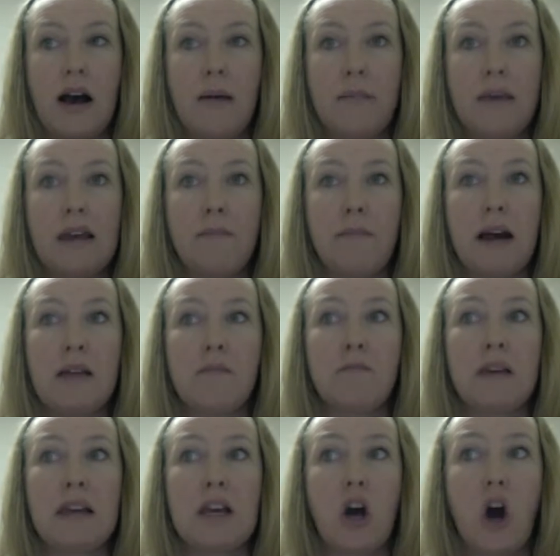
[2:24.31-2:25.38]
It might
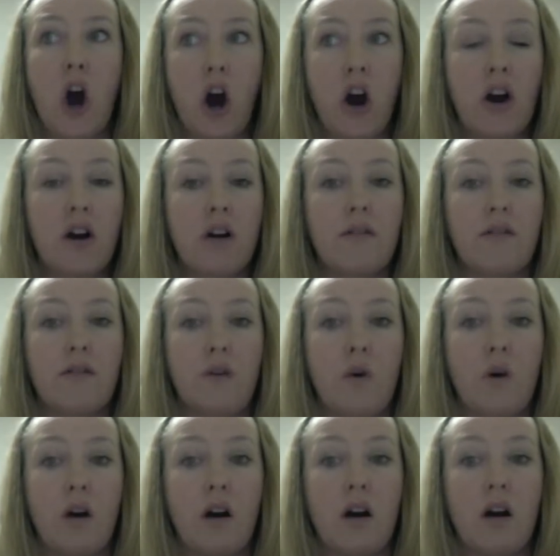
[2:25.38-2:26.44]
be hard
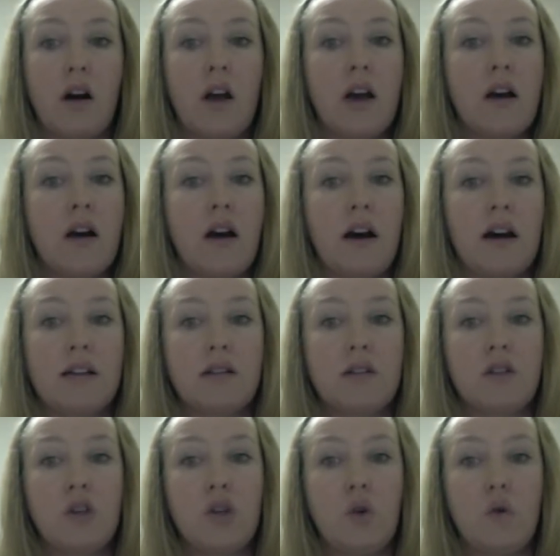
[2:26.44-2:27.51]
for us
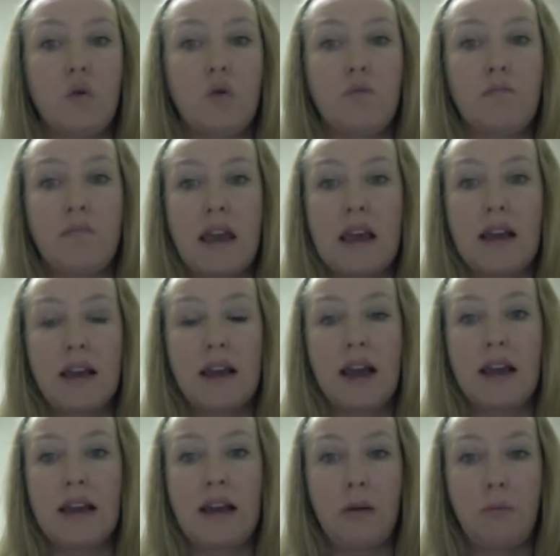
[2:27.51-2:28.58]
to make
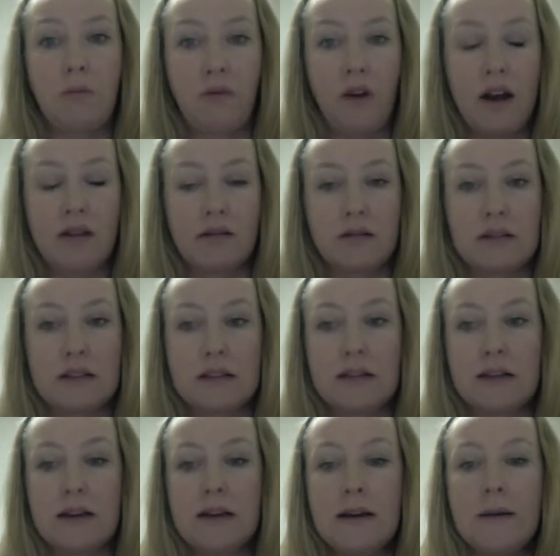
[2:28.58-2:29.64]
and keep friends.
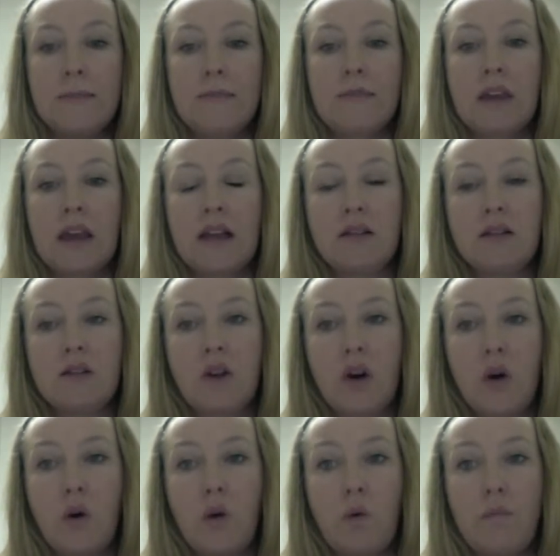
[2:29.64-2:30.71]
And
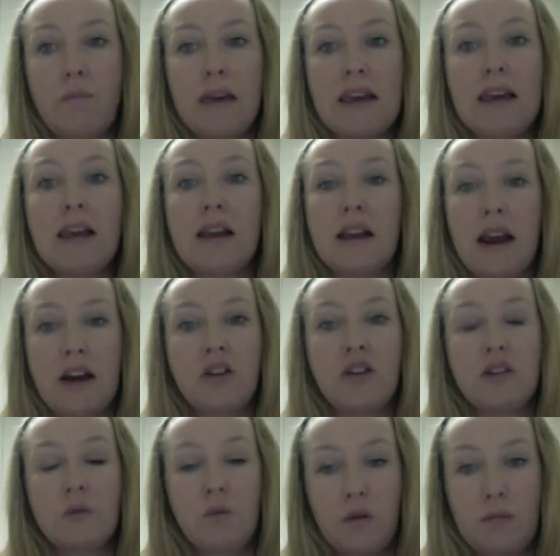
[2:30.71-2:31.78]
so making
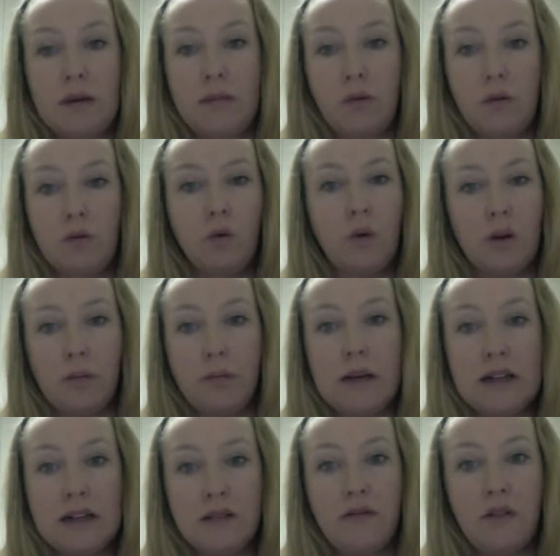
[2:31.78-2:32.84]
connections with people will
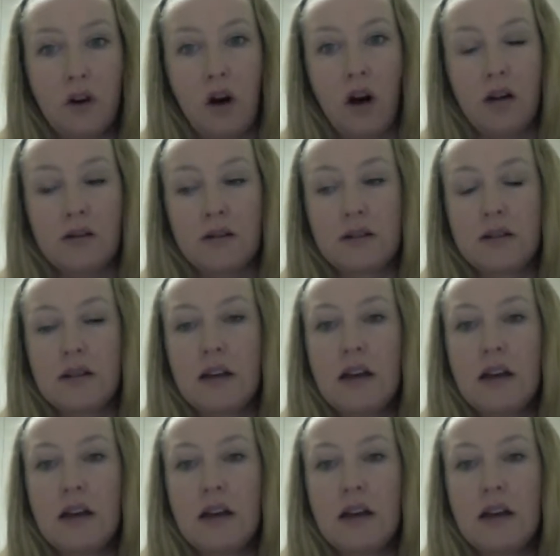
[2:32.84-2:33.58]
be difficult.